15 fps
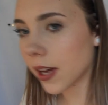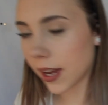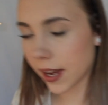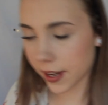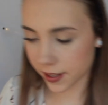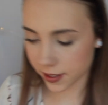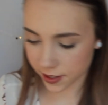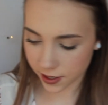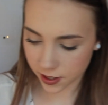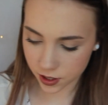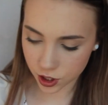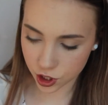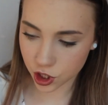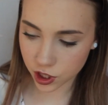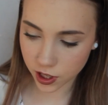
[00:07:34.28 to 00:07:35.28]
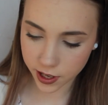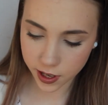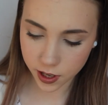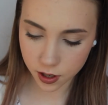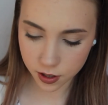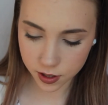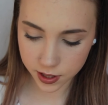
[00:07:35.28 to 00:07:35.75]
And now just
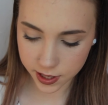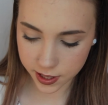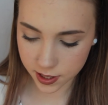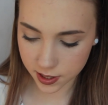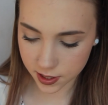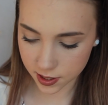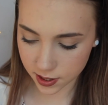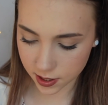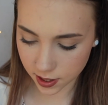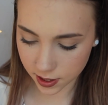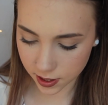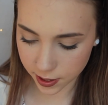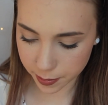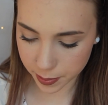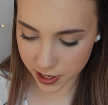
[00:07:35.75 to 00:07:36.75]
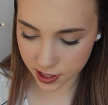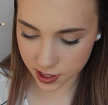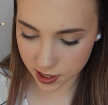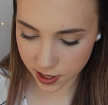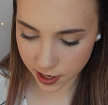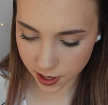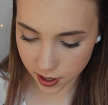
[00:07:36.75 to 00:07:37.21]
chucking on this Lippie
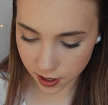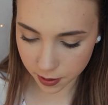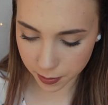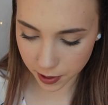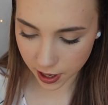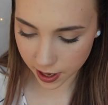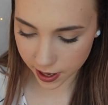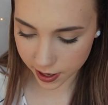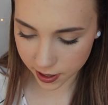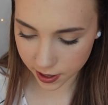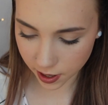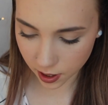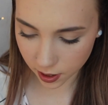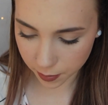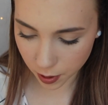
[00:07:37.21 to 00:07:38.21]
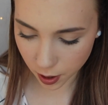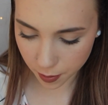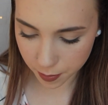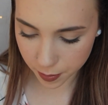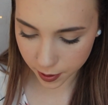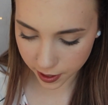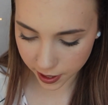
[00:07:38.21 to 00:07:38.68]
Stix by Colourpop
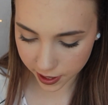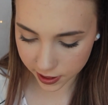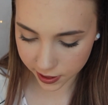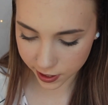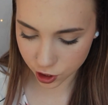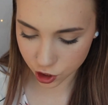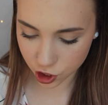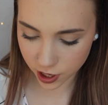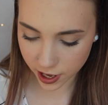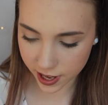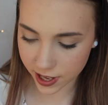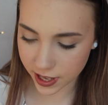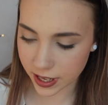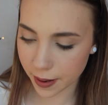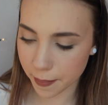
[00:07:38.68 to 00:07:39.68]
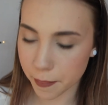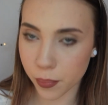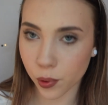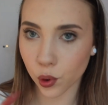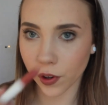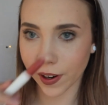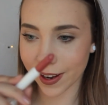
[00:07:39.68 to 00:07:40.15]
in the shade
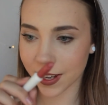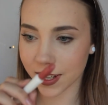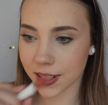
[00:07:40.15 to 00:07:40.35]
Brink.